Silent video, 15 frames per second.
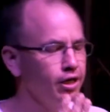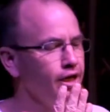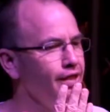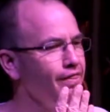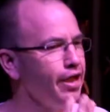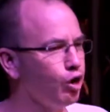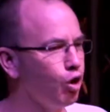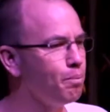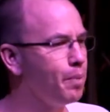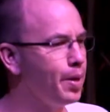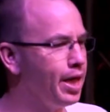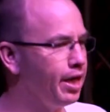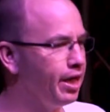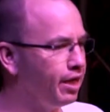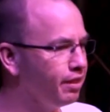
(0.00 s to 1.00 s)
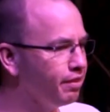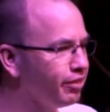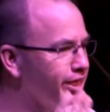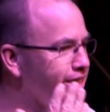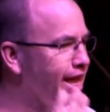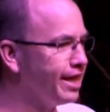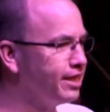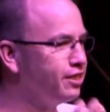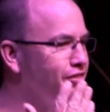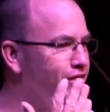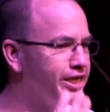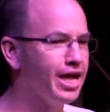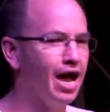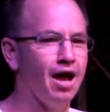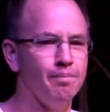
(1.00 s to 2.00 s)
and they compare the date and
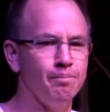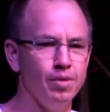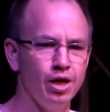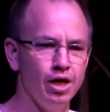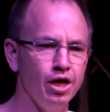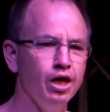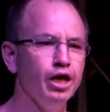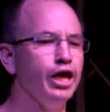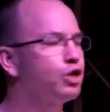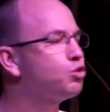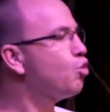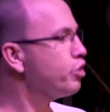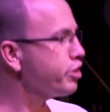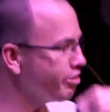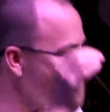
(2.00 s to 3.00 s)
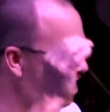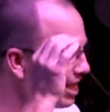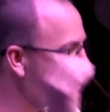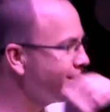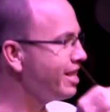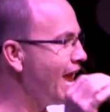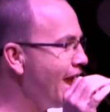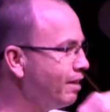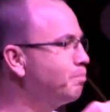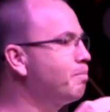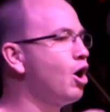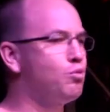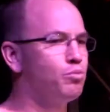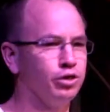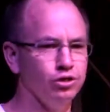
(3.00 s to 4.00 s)
the time, it was the exact
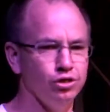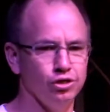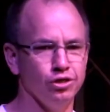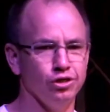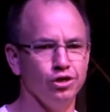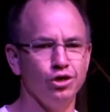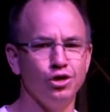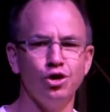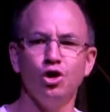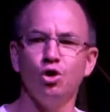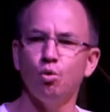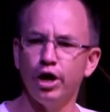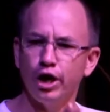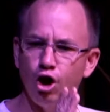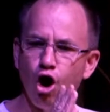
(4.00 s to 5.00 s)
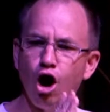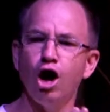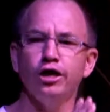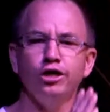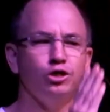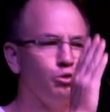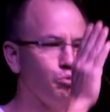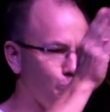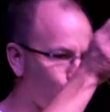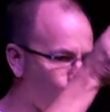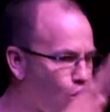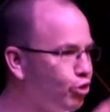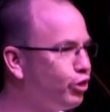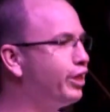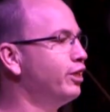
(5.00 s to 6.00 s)
moment where God
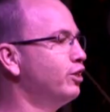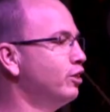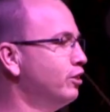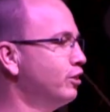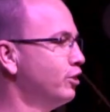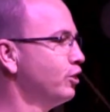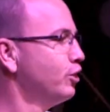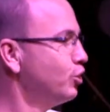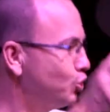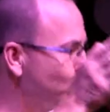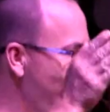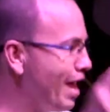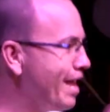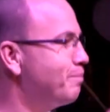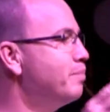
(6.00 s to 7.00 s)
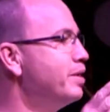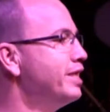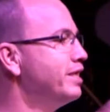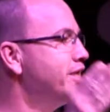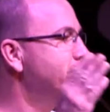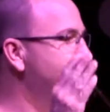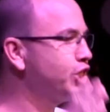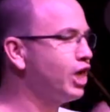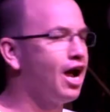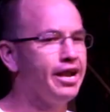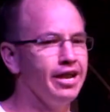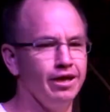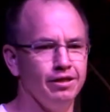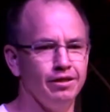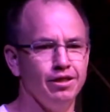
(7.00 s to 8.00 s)
broke in to that meeting in
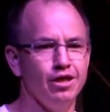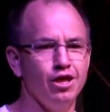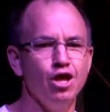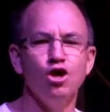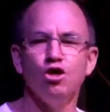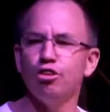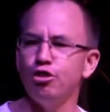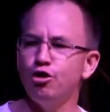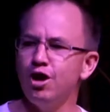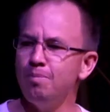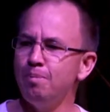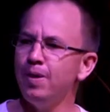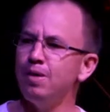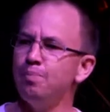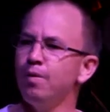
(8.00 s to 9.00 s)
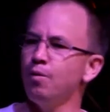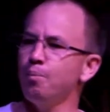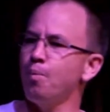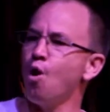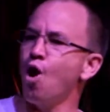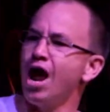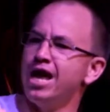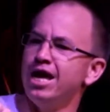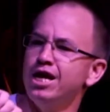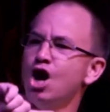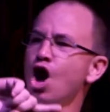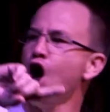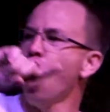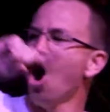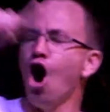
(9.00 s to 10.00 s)
China. Three people praying
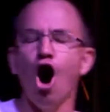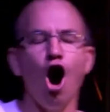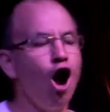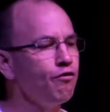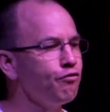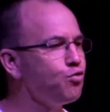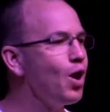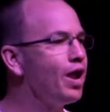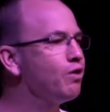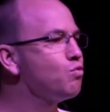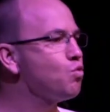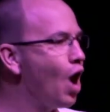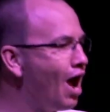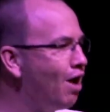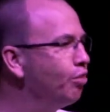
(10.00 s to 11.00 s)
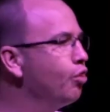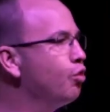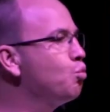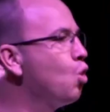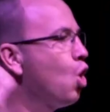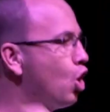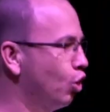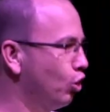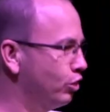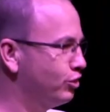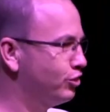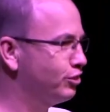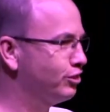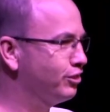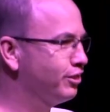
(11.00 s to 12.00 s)
halfway around the world,
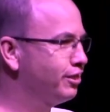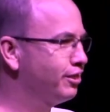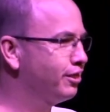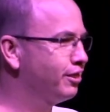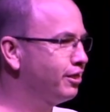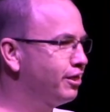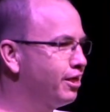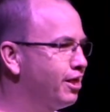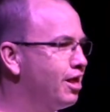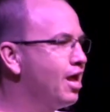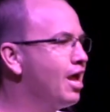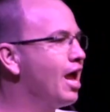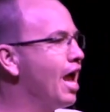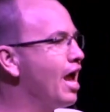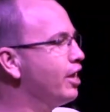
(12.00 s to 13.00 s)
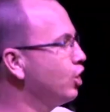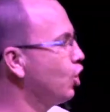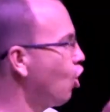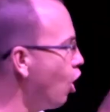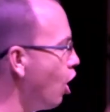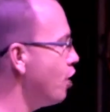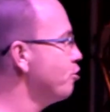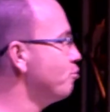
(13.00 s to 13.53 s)
and God